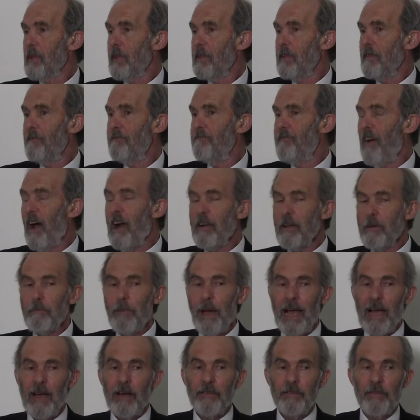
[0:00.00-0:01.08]
The very
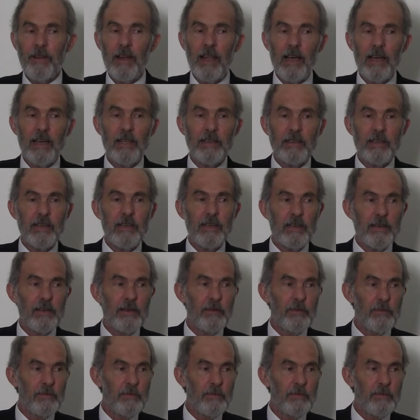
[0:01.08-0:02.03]
powerful idea.